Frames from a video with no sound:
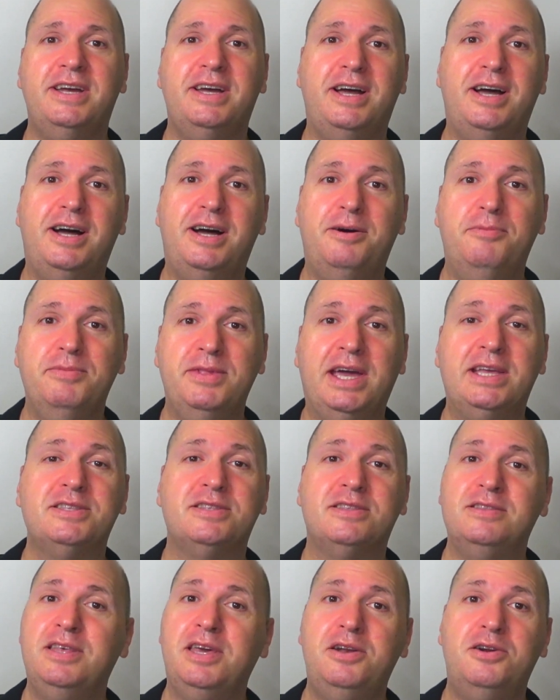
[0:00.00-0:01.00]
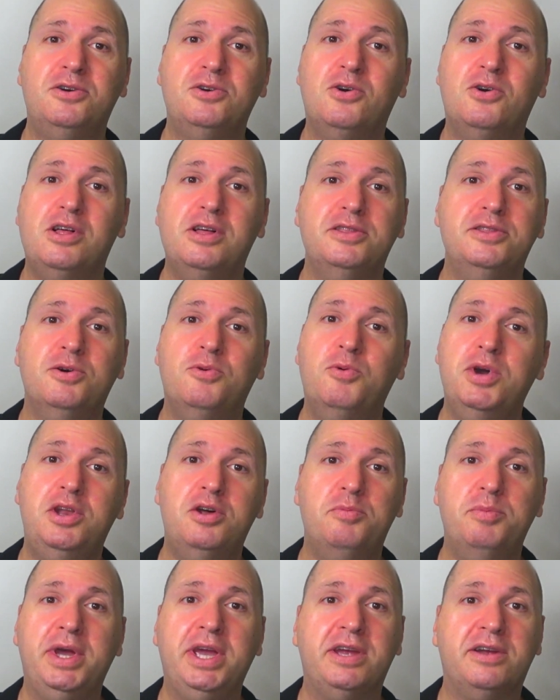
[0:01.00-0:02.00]
that they don't call it the
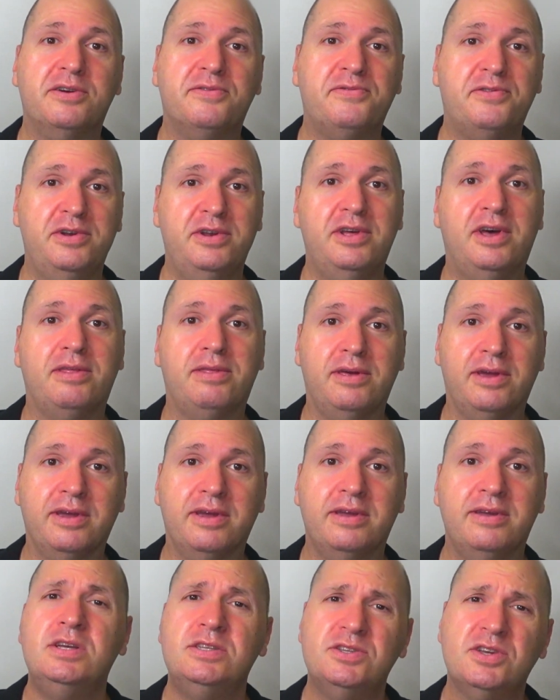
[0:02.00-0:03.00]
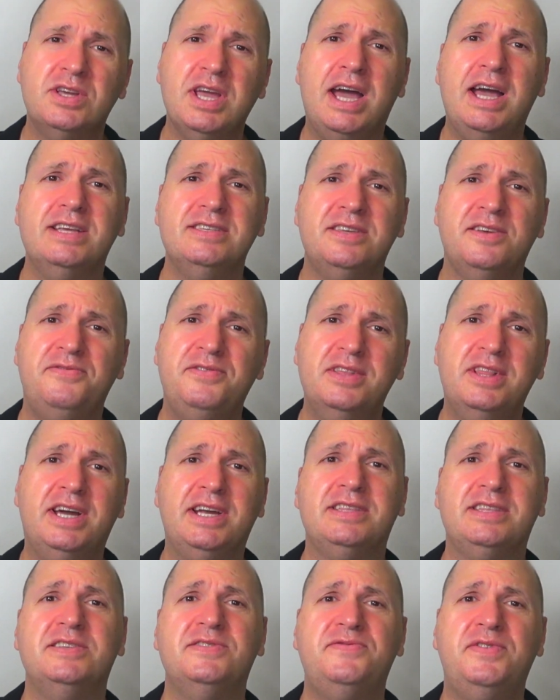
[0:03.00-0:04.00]
widow maker for nothing. But guys, if you
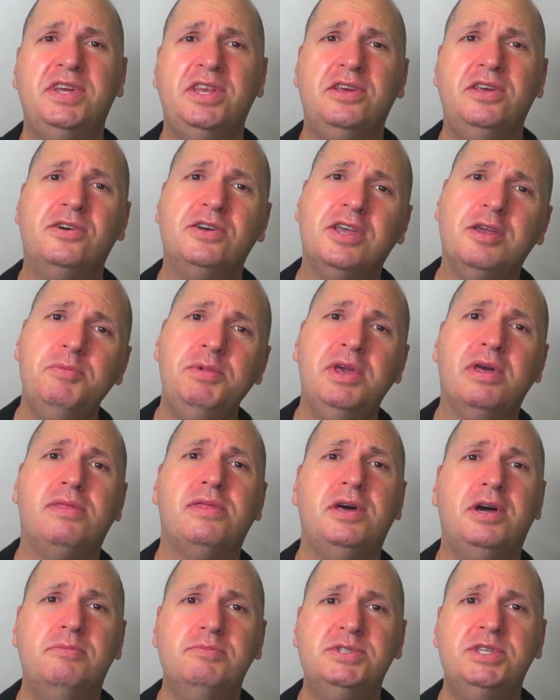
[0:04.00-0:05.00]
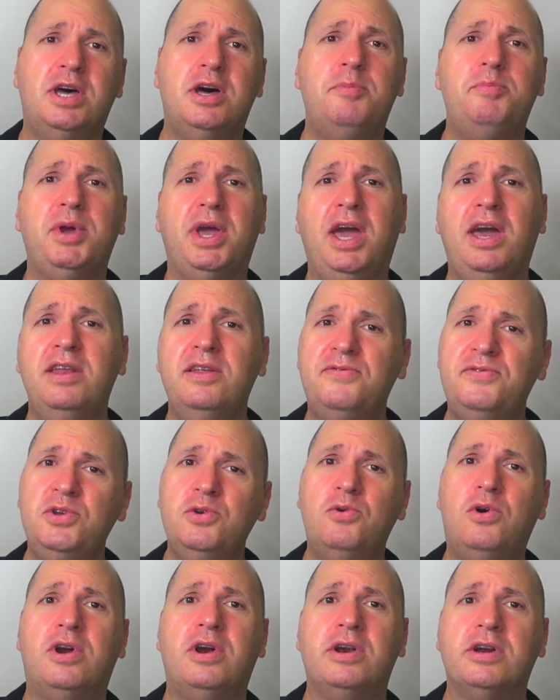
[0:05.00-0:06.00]
like this video, give me a thumbs up. And if
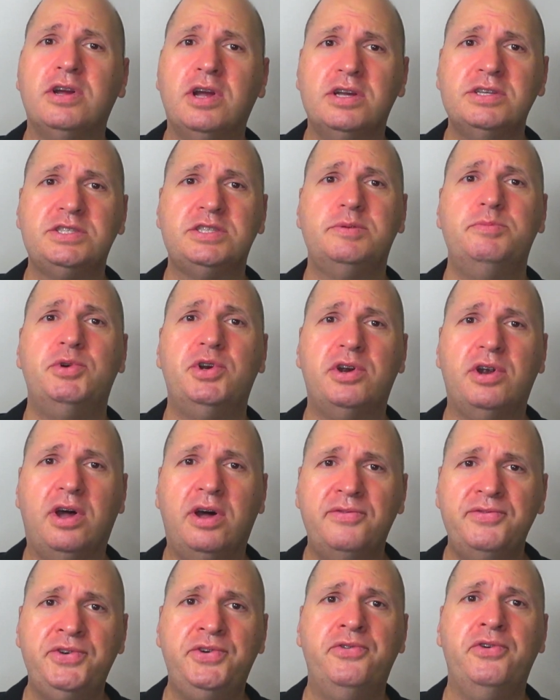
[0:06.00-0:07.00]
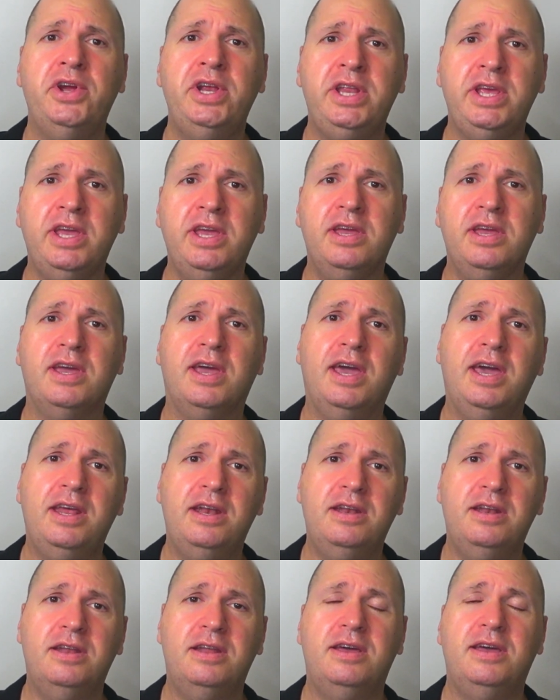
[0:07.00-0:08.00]
you are a customer of Griddy
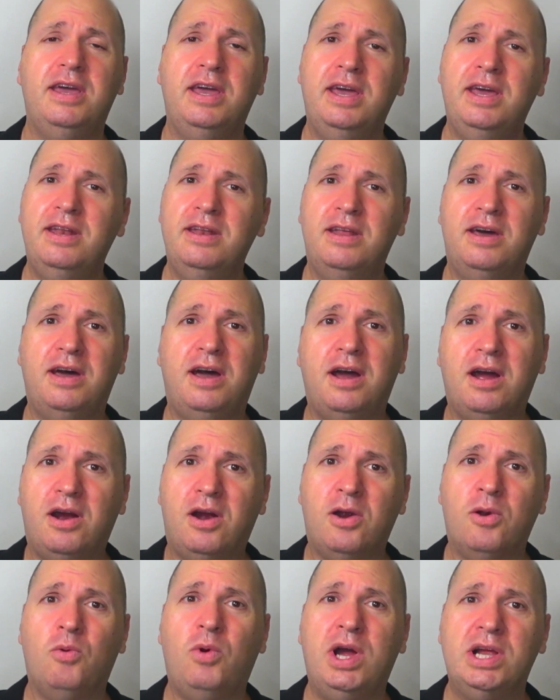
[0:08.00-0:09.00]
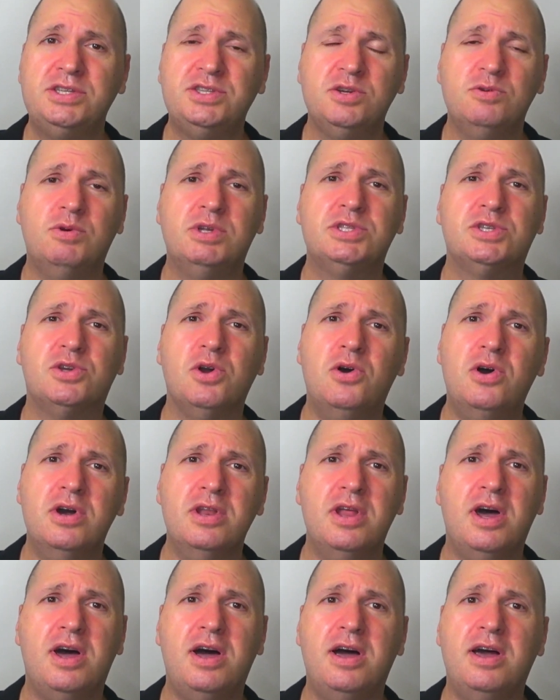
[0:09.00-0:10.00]
and are watching what's going
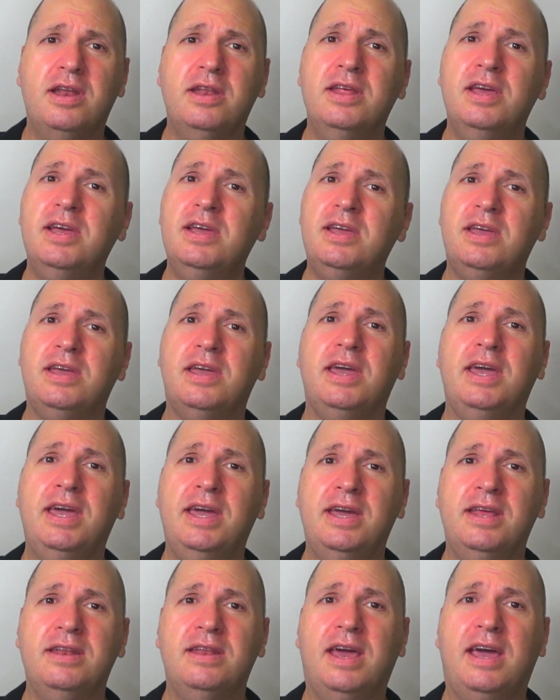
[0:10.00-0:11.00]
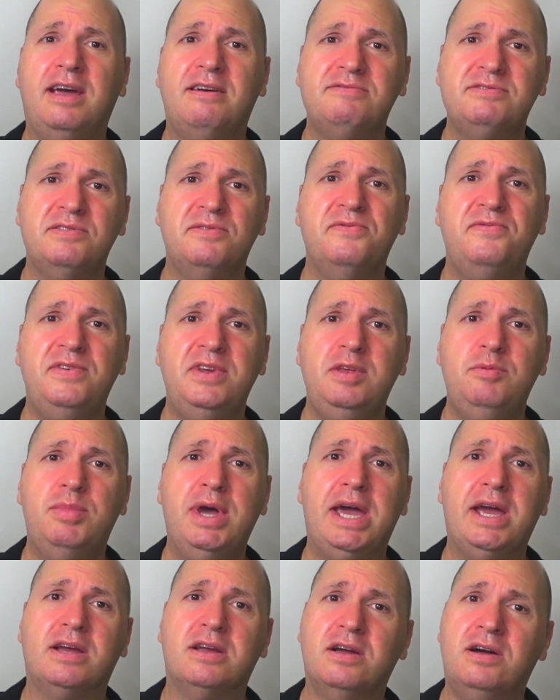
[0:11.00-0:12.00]
on and have some
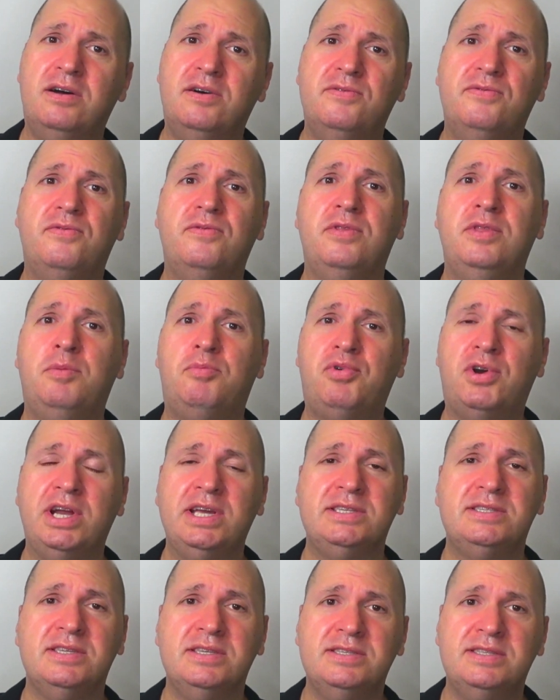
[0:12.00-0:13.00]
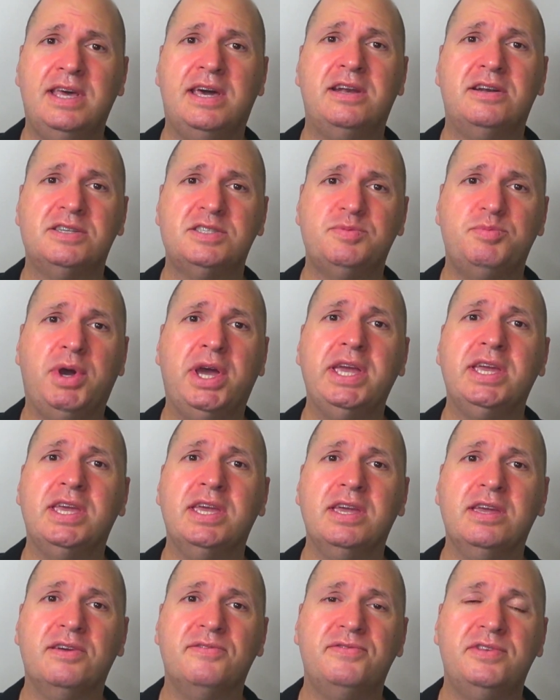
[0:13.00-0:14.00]
feedback of the prices that are
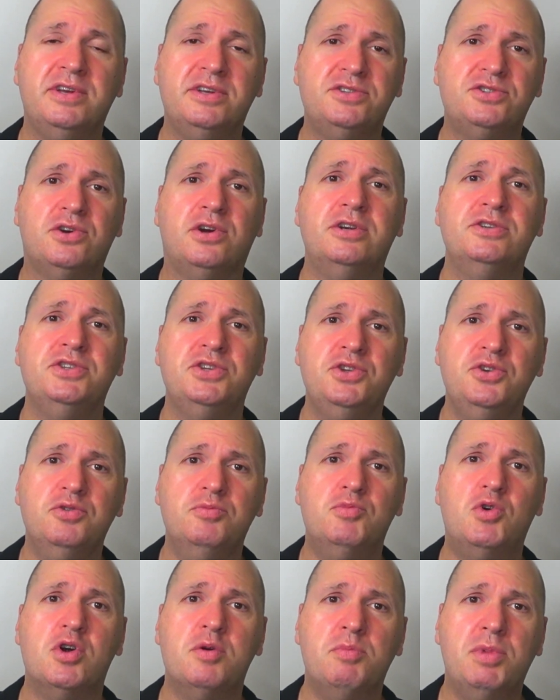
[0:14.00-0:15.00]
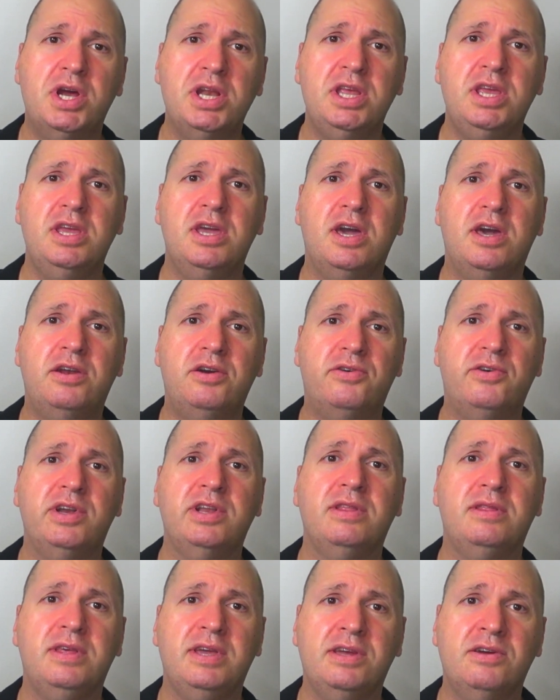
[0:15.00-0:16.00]
spiking, if they're charging you more money yet or
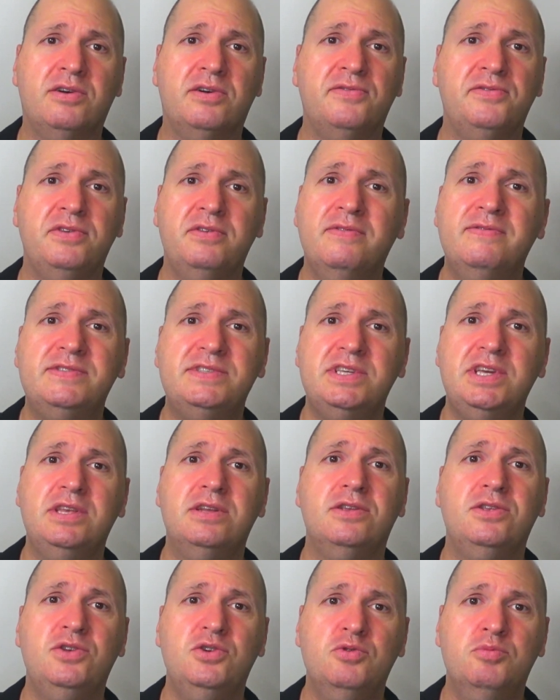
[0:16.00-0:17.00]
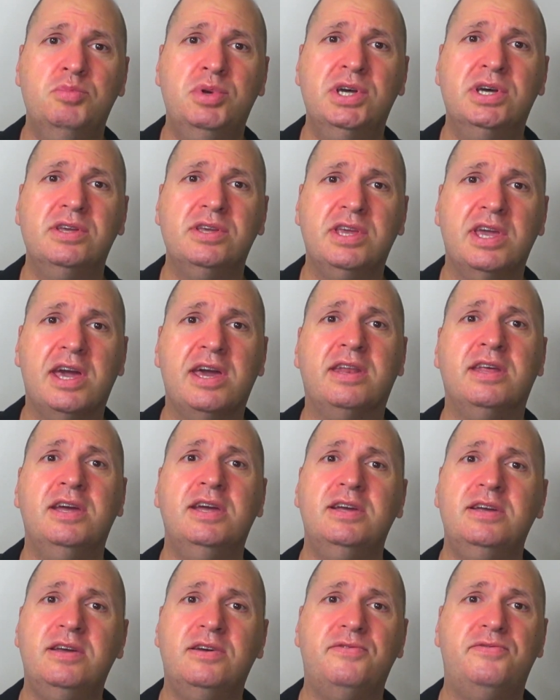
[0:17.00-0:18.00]
anything, or if you've seen a new bill yet
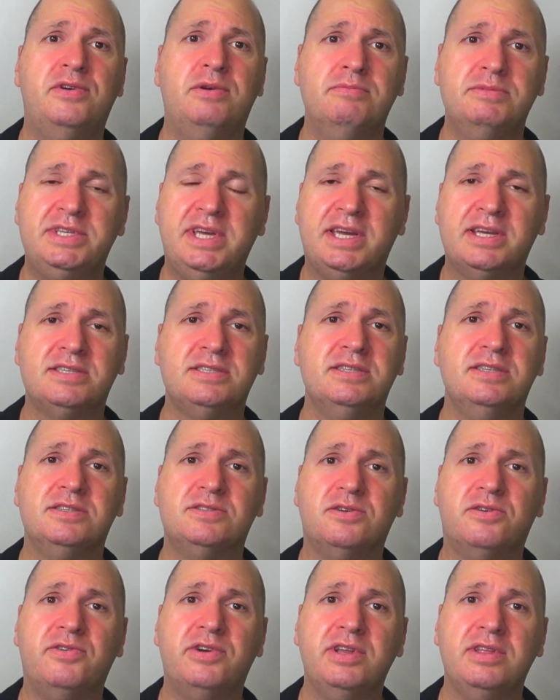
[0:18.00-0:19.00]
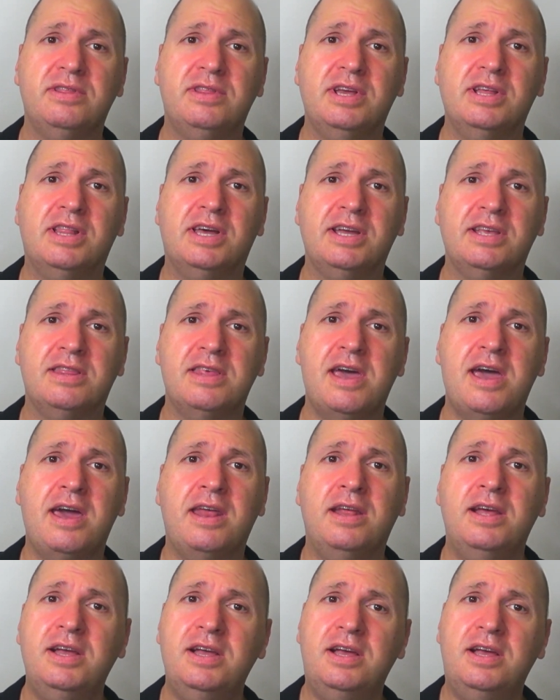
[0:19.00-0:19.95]
from Texas or anything like that,